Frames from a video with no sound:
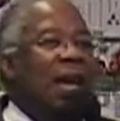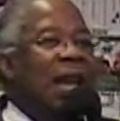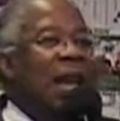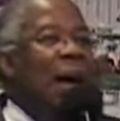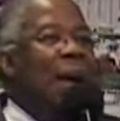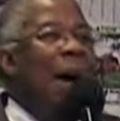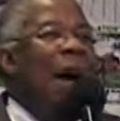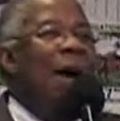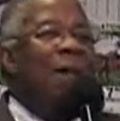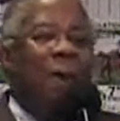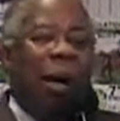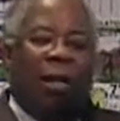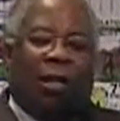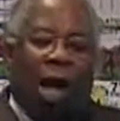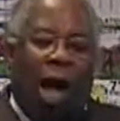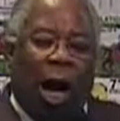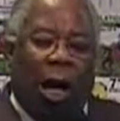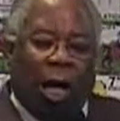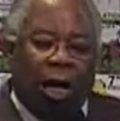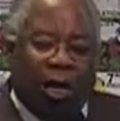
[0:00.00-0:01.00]
Now, I've been
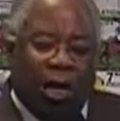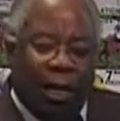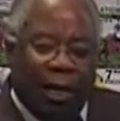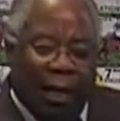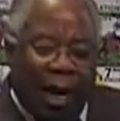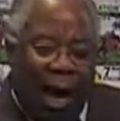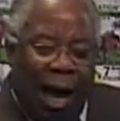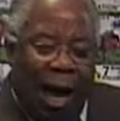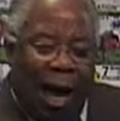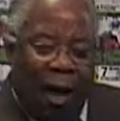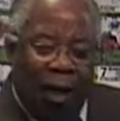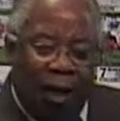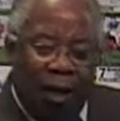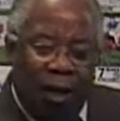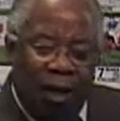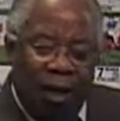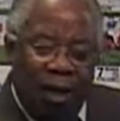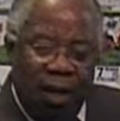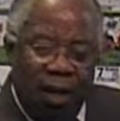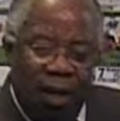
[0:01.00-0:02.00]
talking to
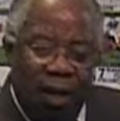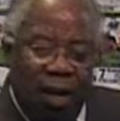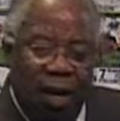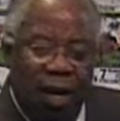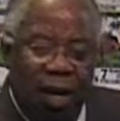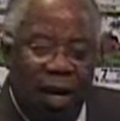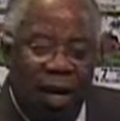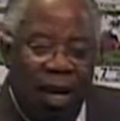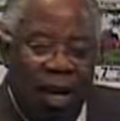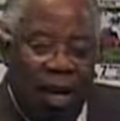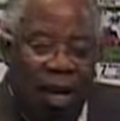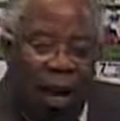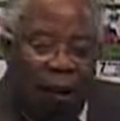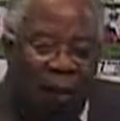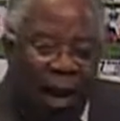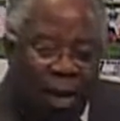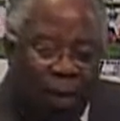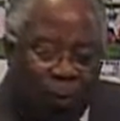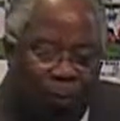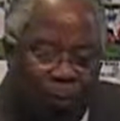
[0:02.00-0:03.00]
God in
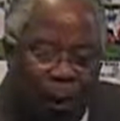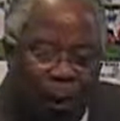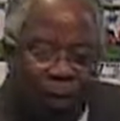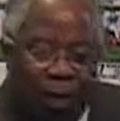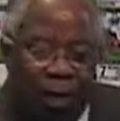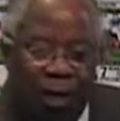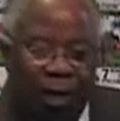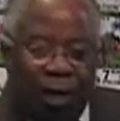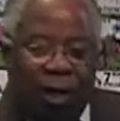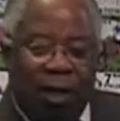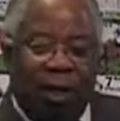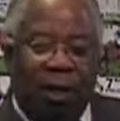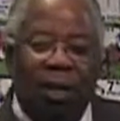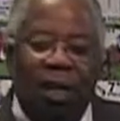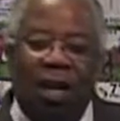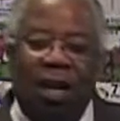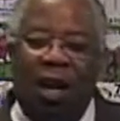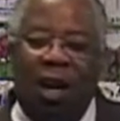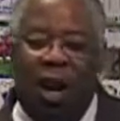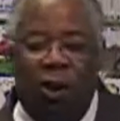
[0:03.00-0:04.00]
my spirit.
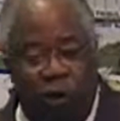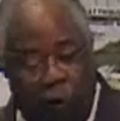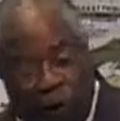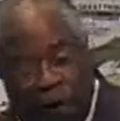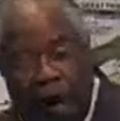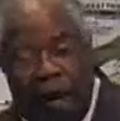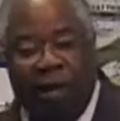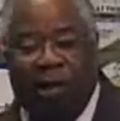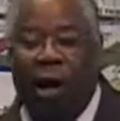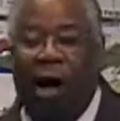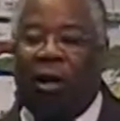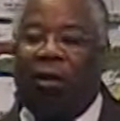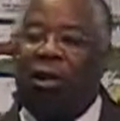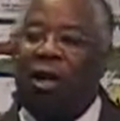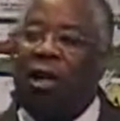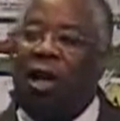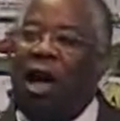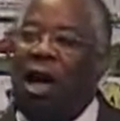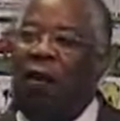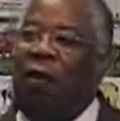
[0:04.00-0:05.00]
And you can't talk
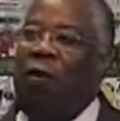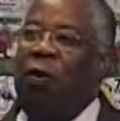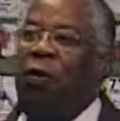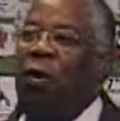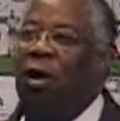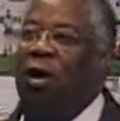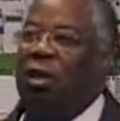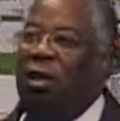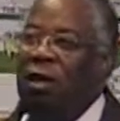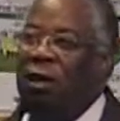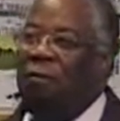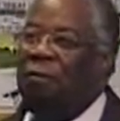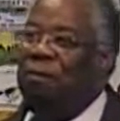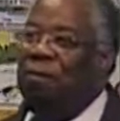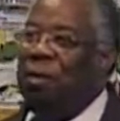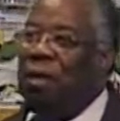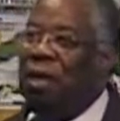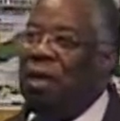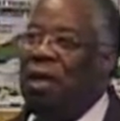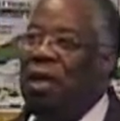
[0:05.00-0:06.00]
to God if you want to.
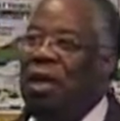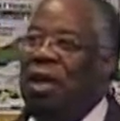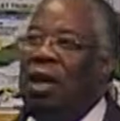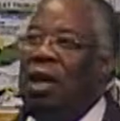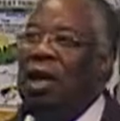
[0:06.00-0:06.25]
Yes. Yes.